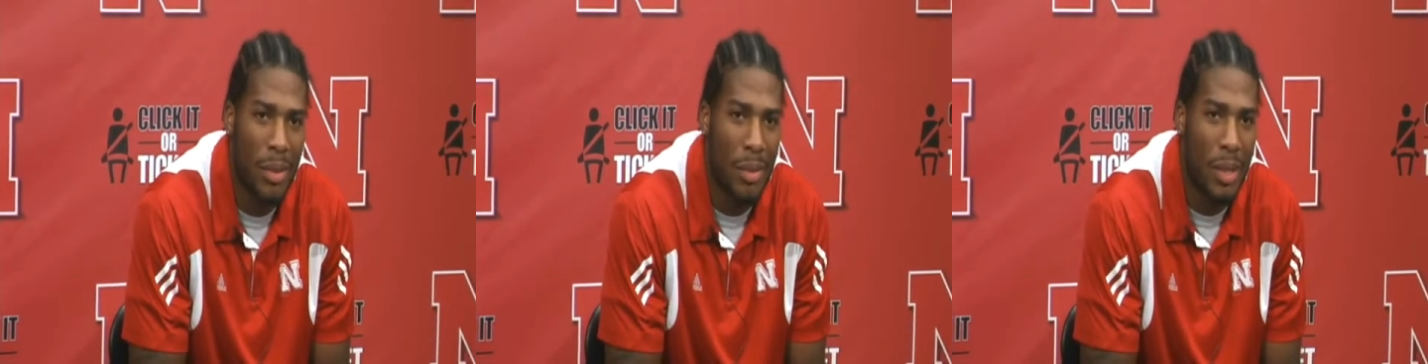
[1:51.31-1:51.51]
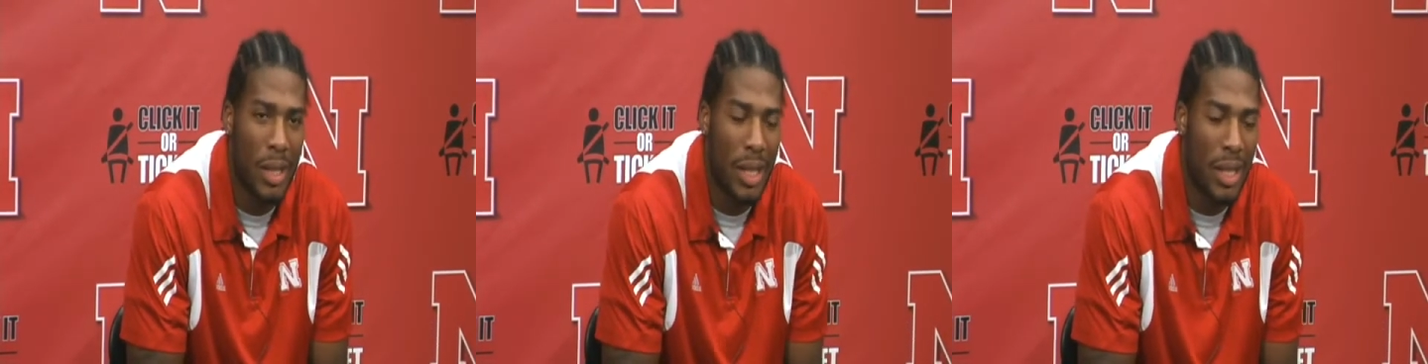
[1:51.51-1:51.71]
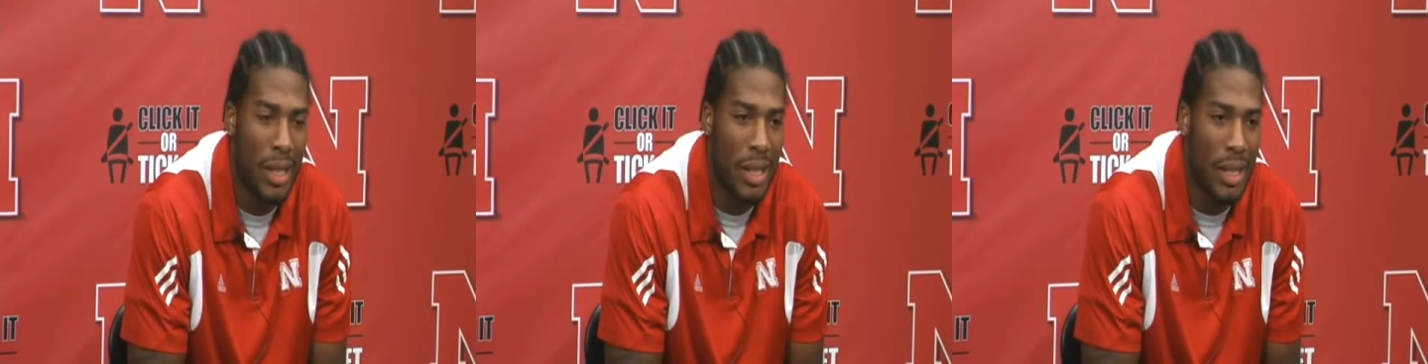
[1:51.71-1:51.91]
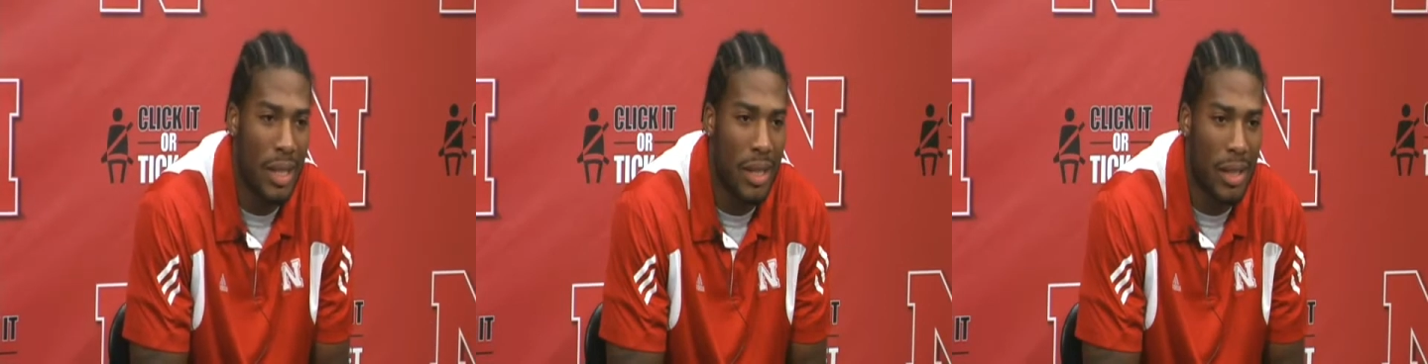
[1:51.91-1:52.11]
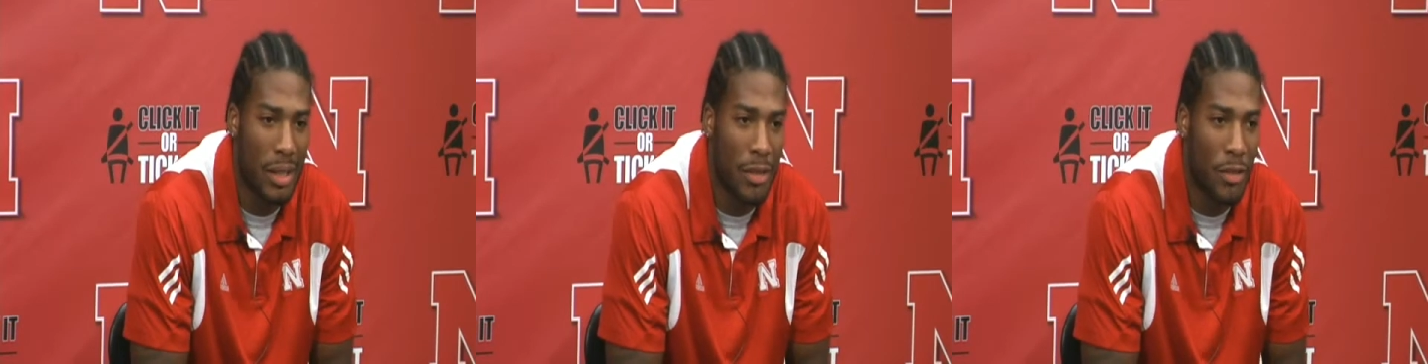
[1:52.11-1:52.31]
I mean, I think
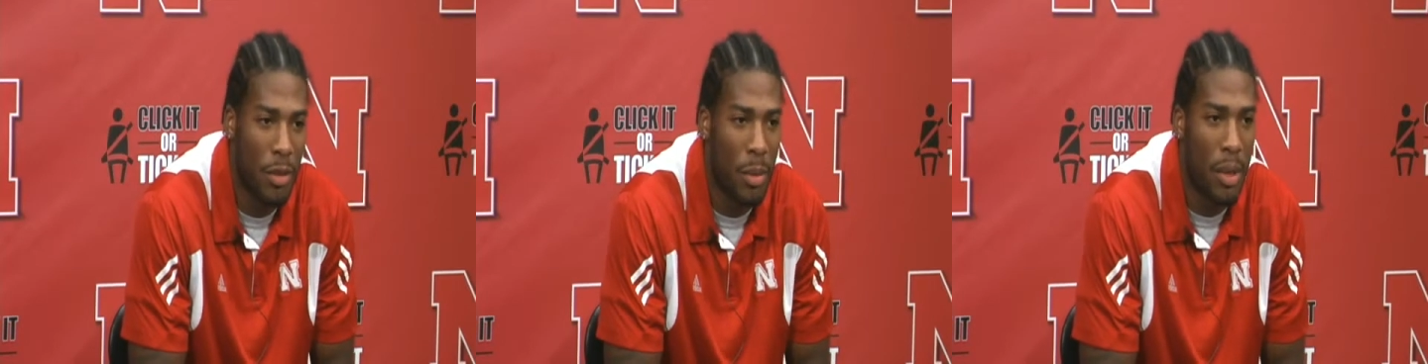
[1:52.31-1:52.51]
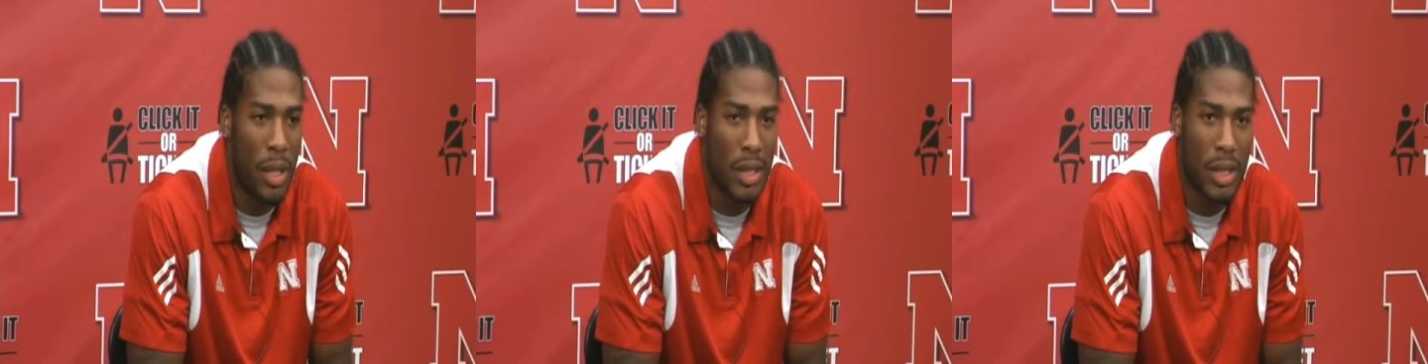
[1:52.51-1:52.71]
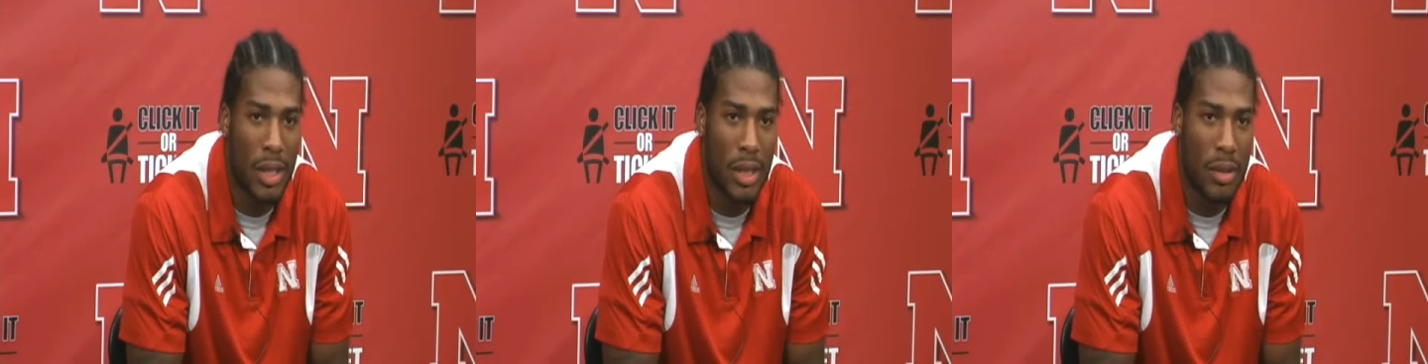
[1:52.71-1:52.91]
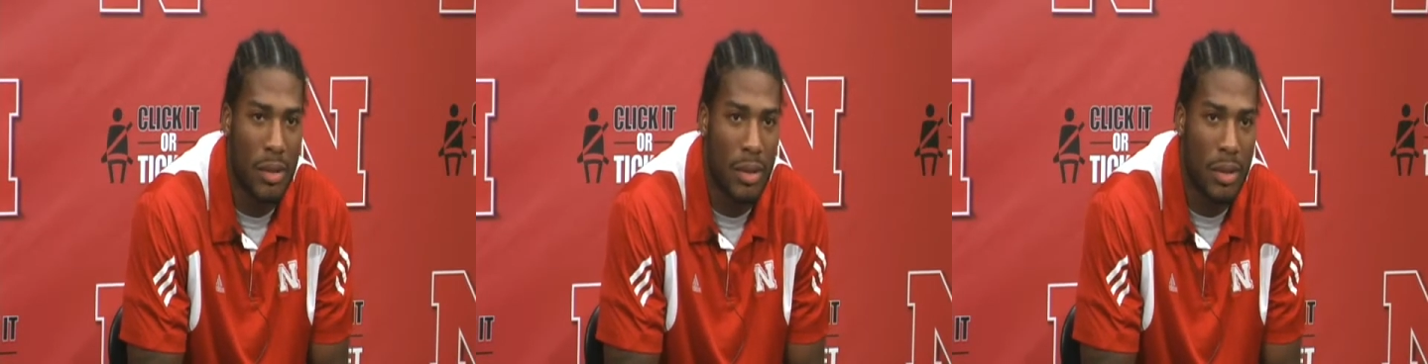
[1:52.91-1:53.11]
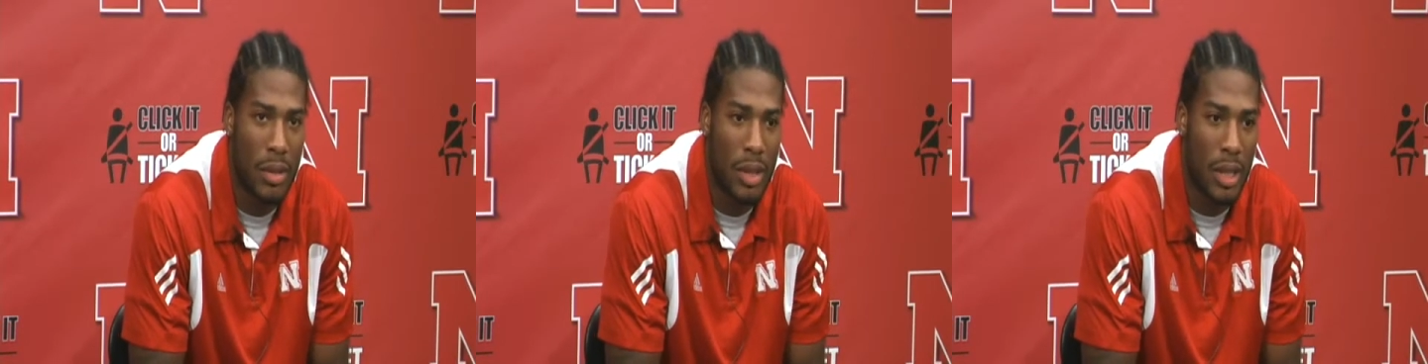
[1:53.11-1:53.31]
they're a good football team.
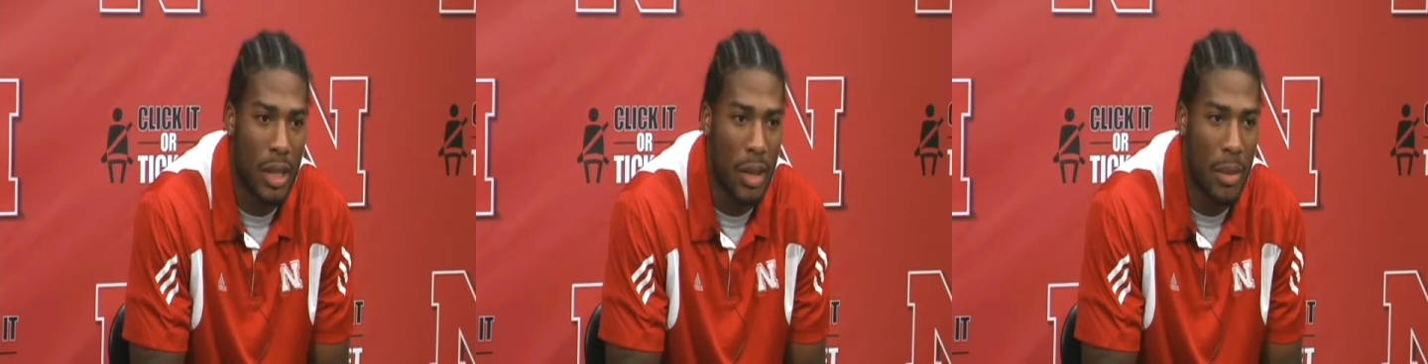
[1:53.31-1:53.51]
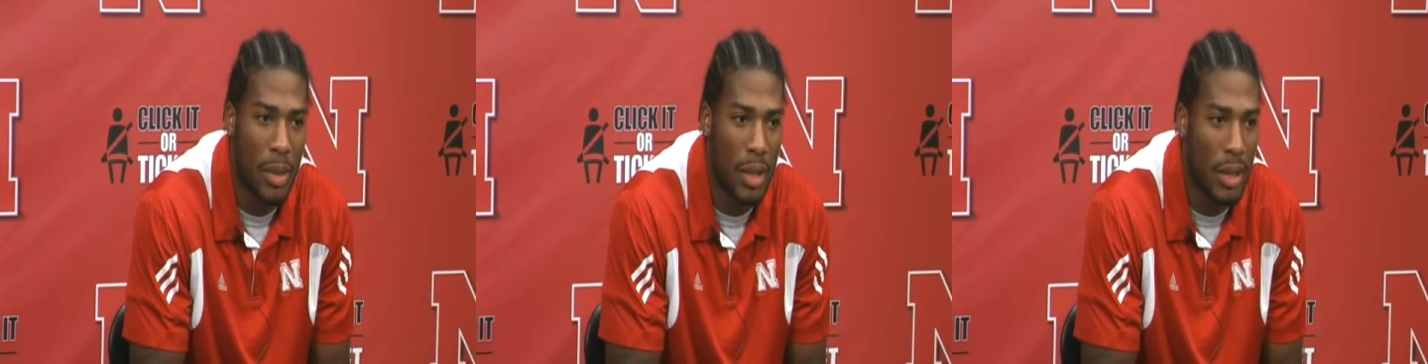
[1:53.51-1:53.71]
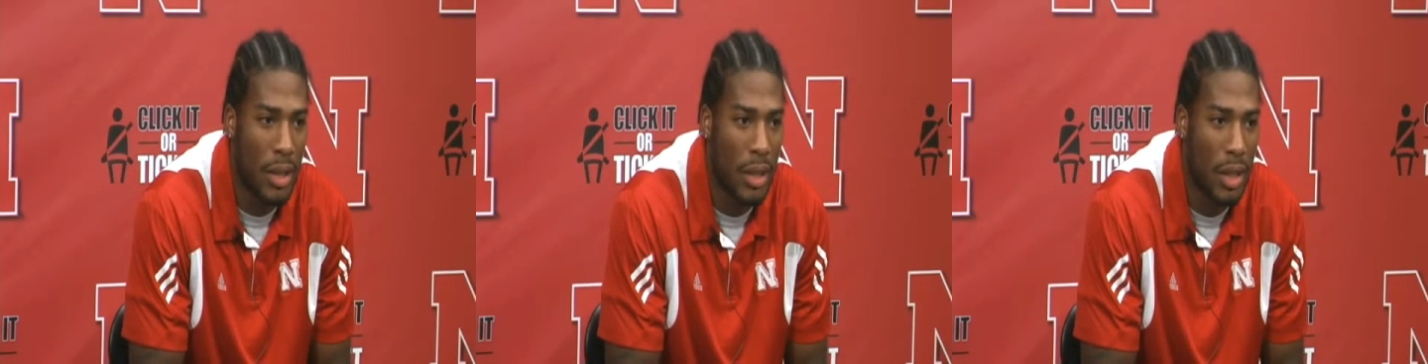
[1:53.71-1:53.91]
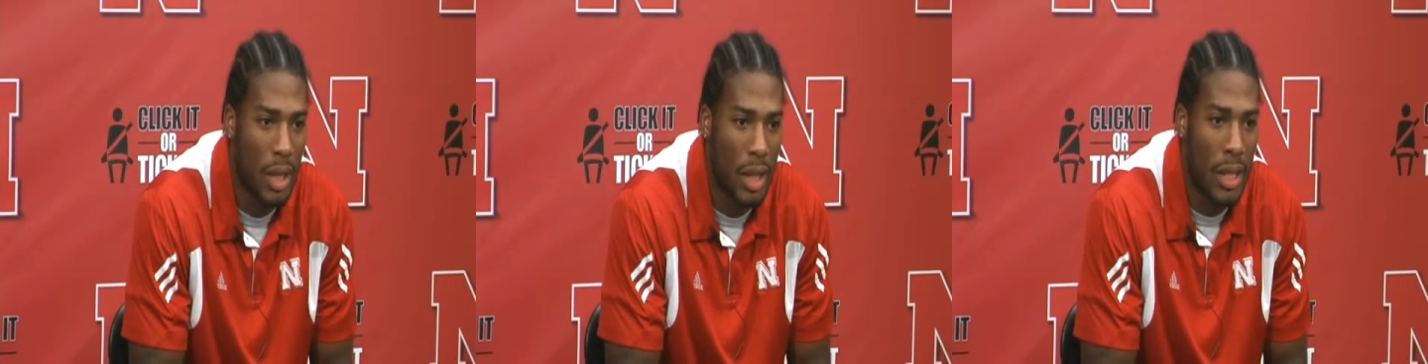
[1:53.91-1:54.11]
You know what i mean?